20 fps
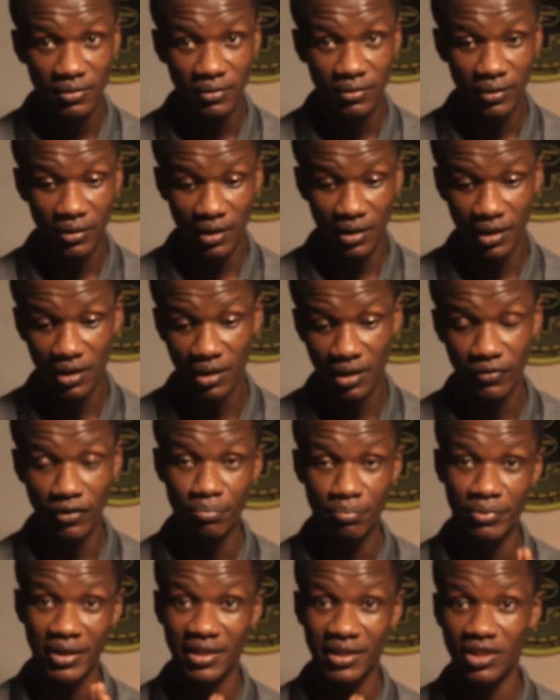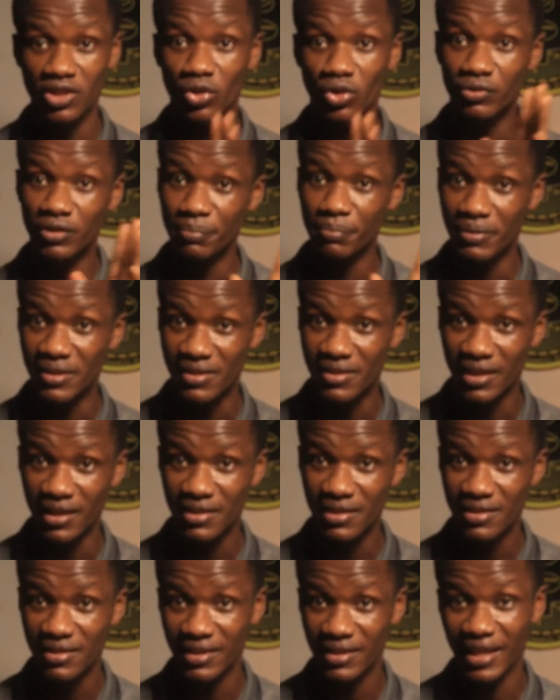Okay, if you predict
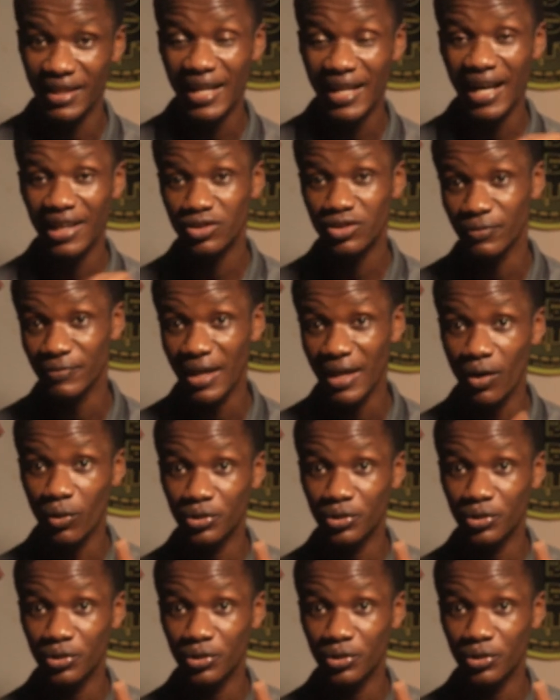100%, then out of that